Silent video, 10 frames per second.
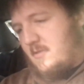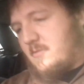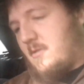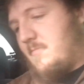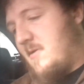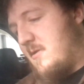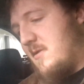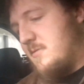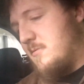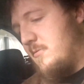try to make a
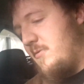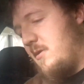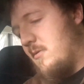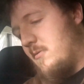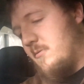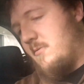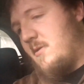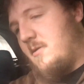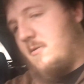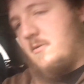nice little video on the
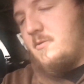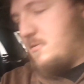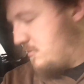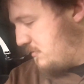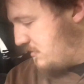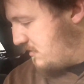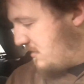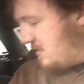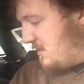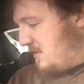way here. So
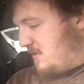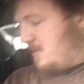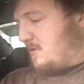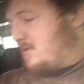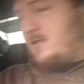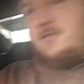like